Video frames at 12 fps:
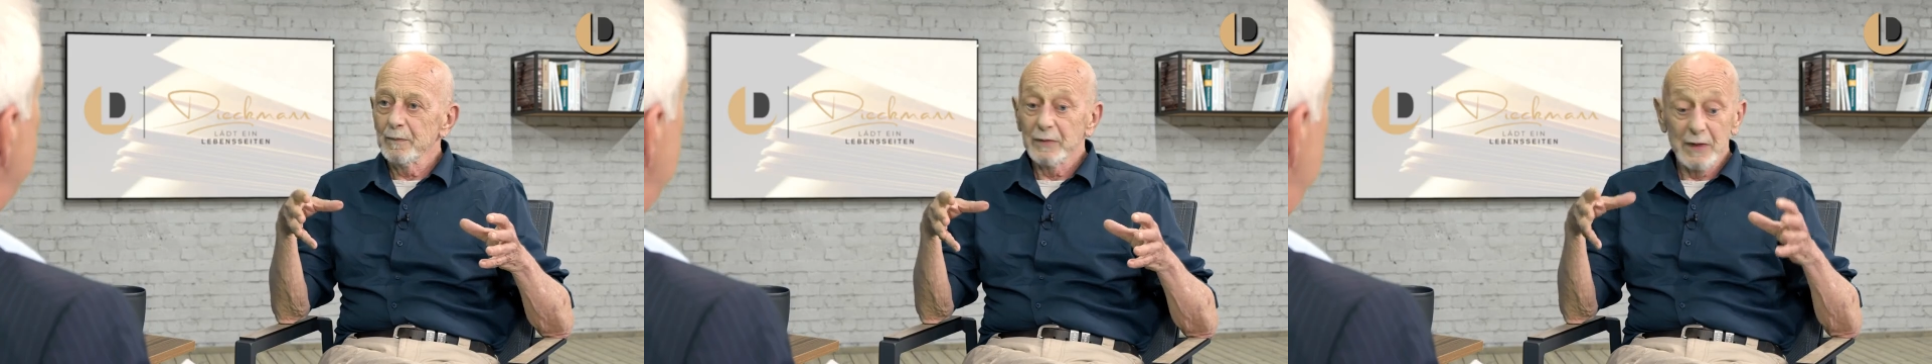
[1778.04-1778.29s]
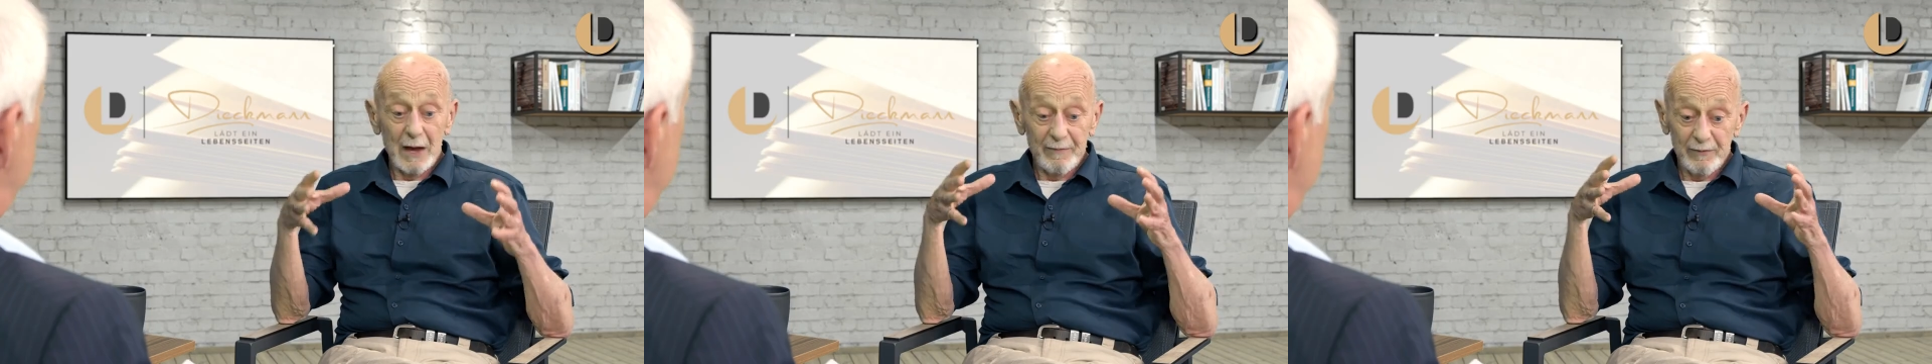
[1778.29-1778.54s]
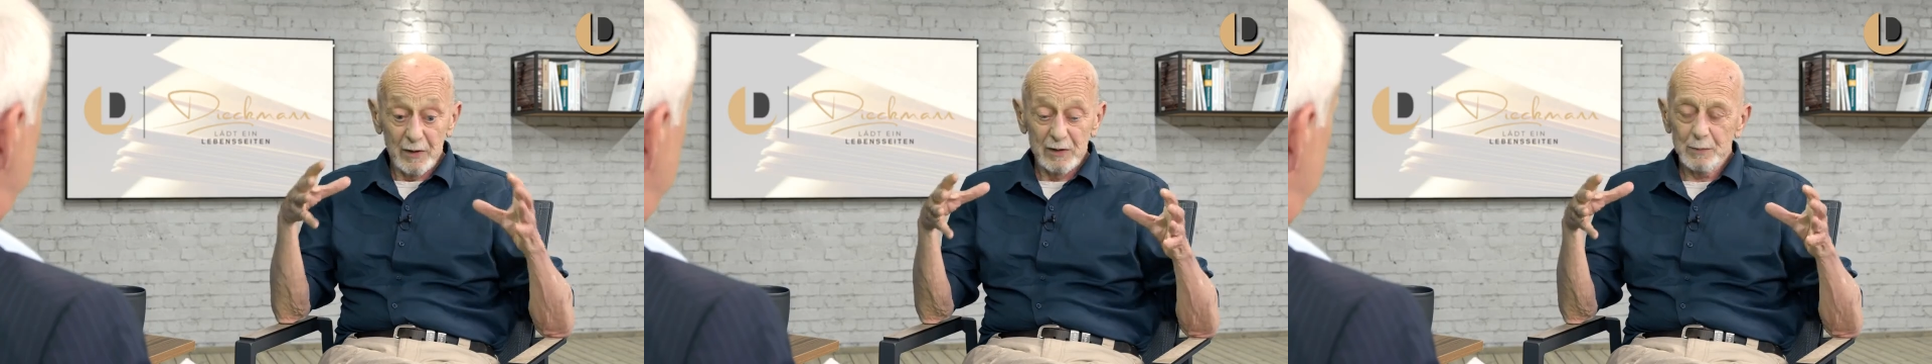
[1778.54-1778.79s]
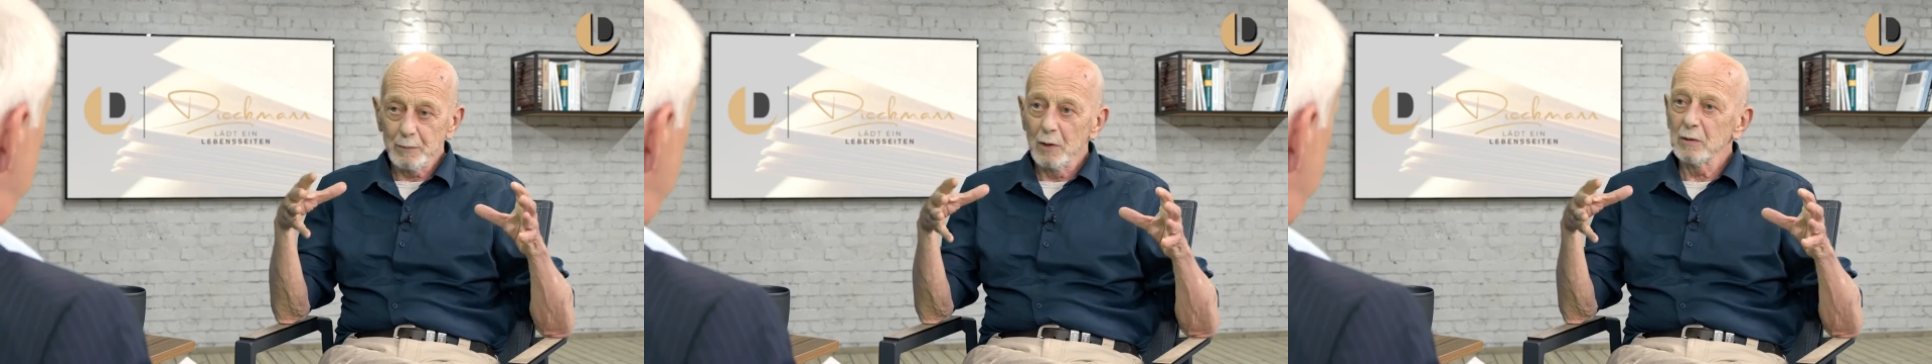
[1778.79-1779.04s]
their
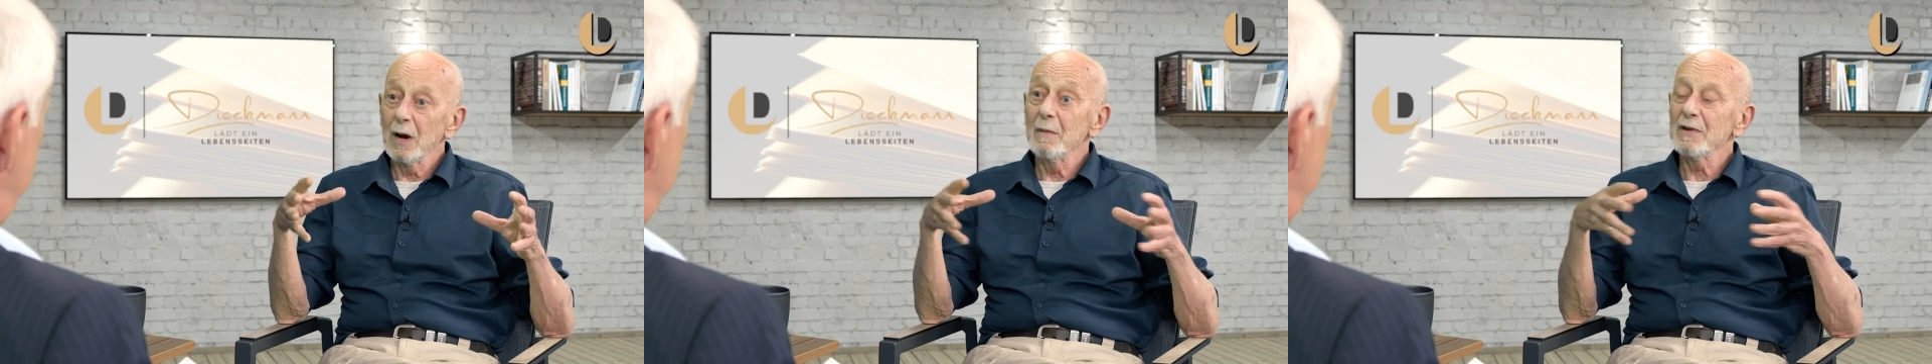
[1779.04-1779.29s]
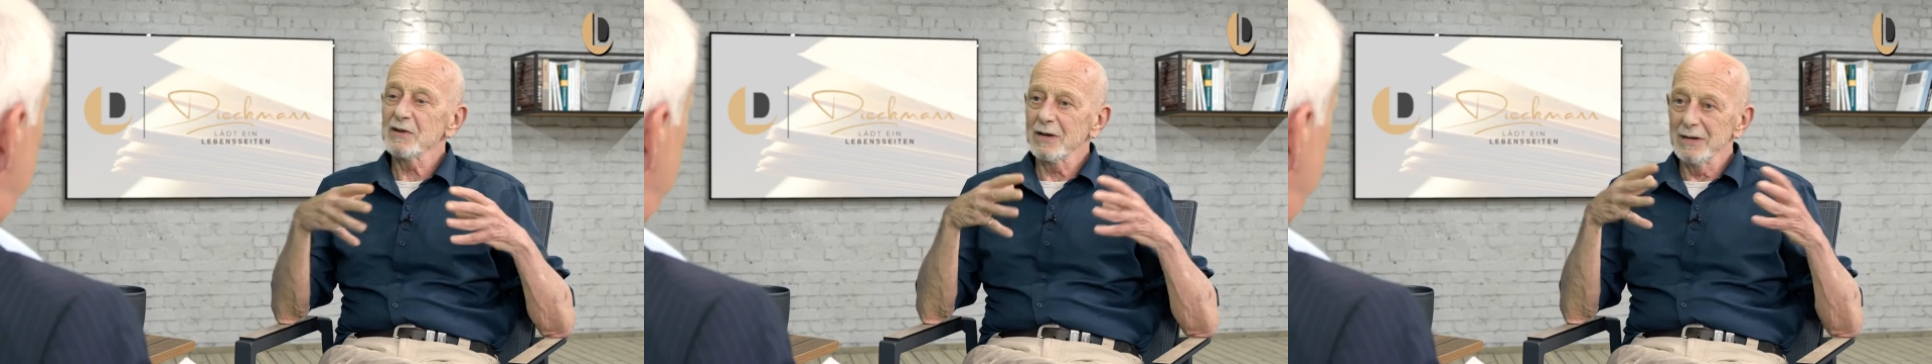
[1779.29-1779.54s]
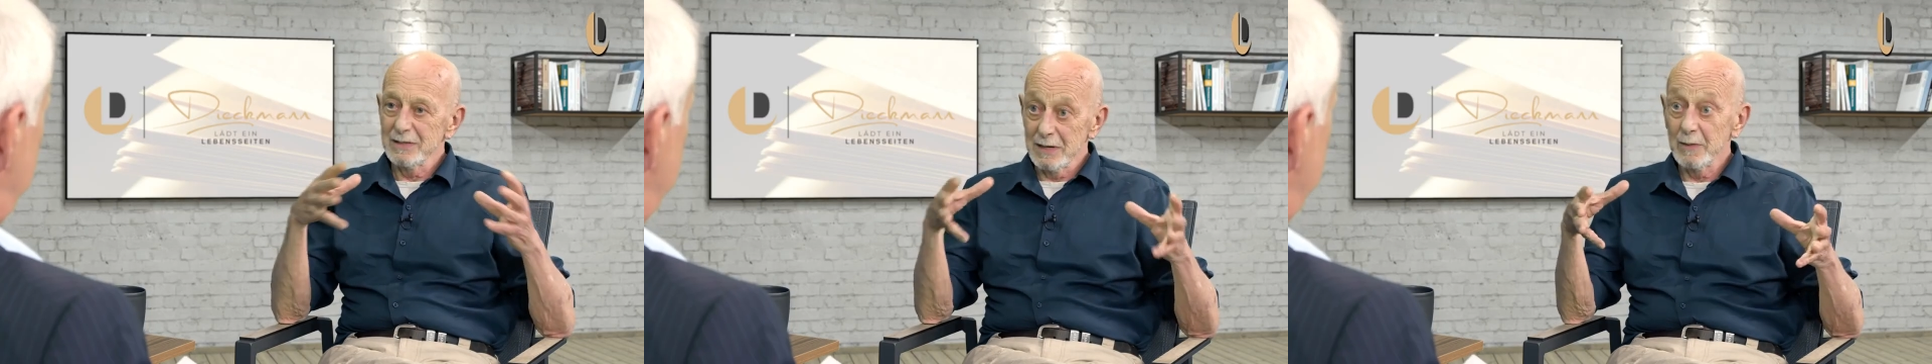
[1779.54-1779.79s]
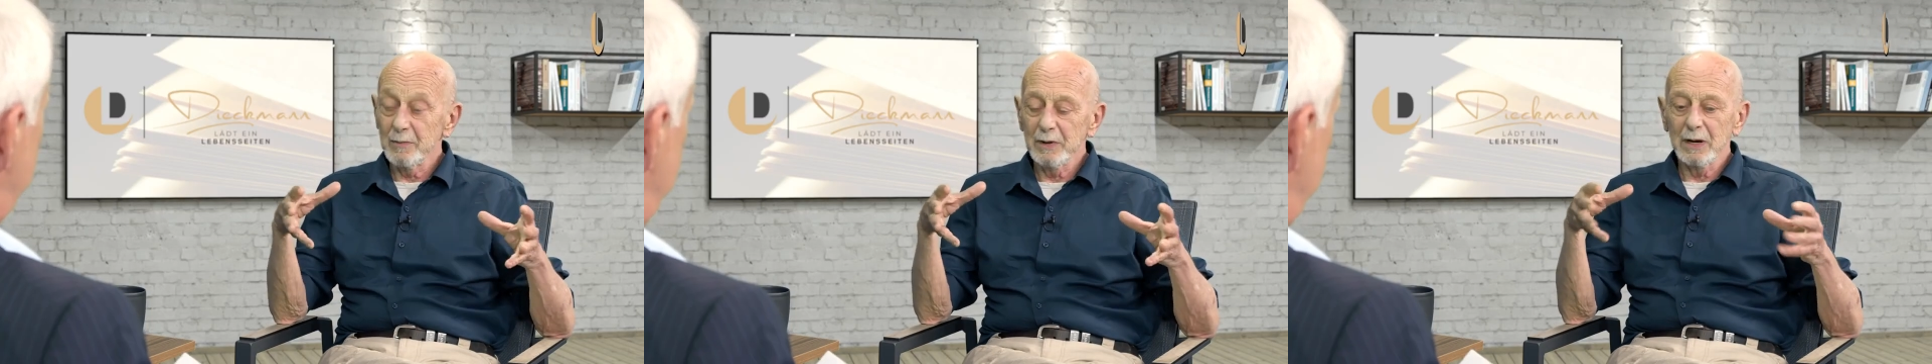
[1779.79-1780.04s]
first program as a
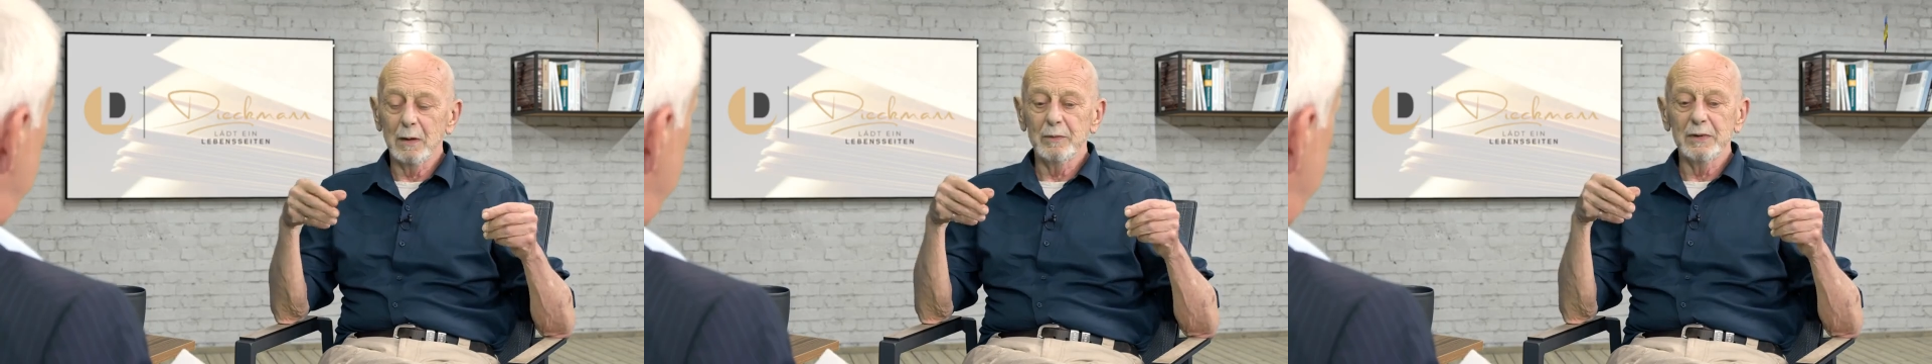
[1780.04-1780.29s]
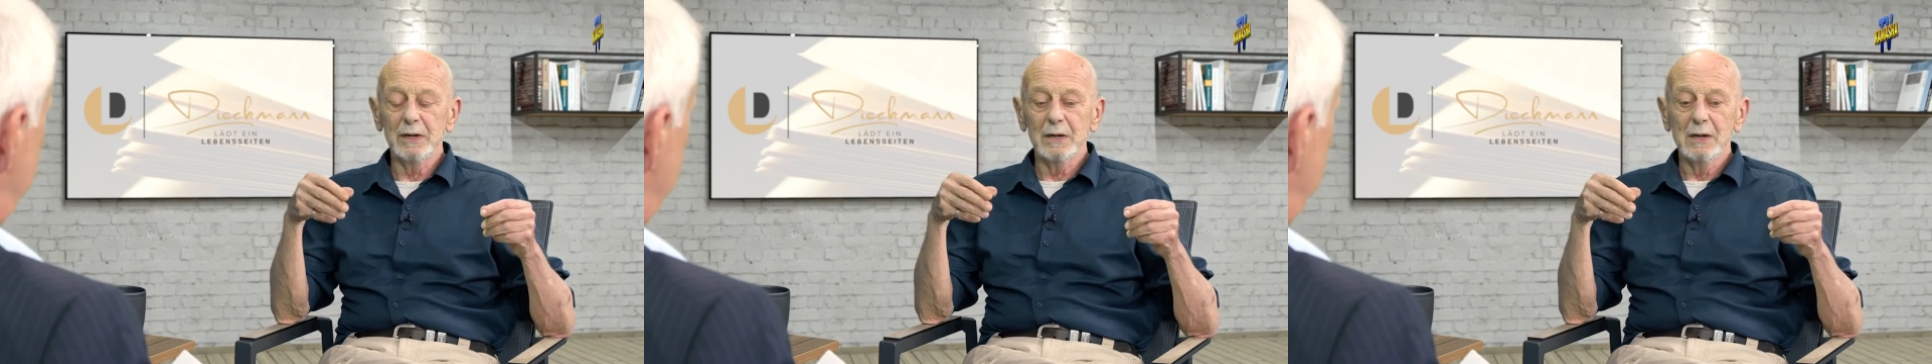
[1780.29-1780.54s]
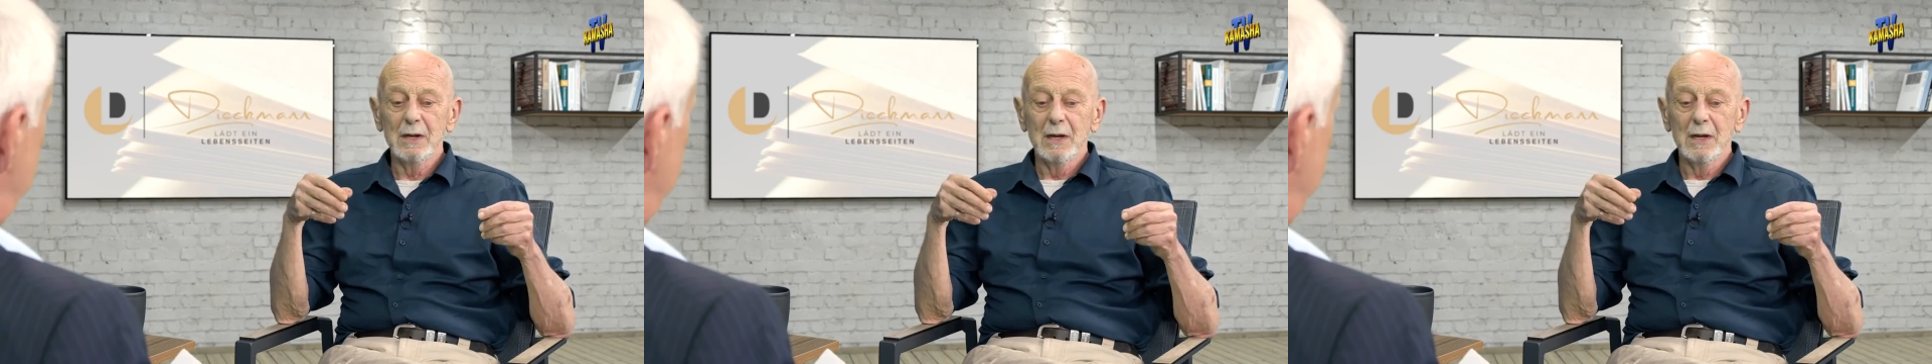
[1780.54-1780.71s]
contemporary company.